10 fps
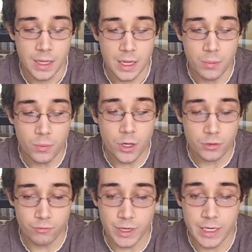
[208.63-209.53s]
It
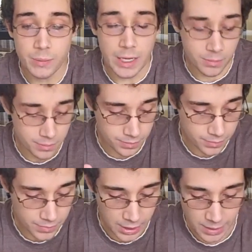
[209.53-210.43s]
works really well.
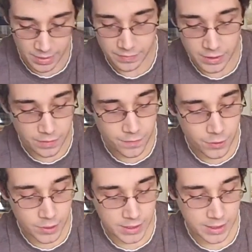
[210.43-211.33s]
I've done a
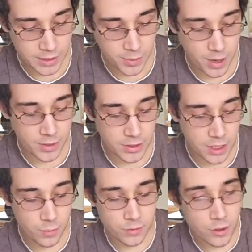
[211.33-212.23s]
few little experiments.
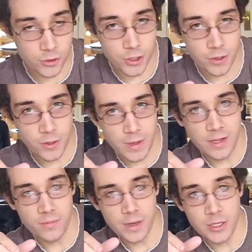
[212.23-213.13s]
I will not show you any
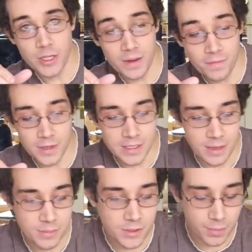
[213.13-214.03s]
of my shameful
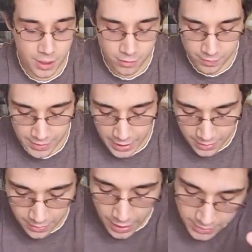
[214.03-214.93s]
attempts at pyrography
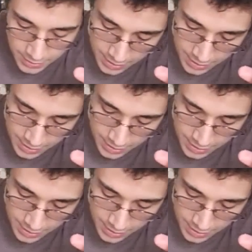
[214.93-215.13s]
yet,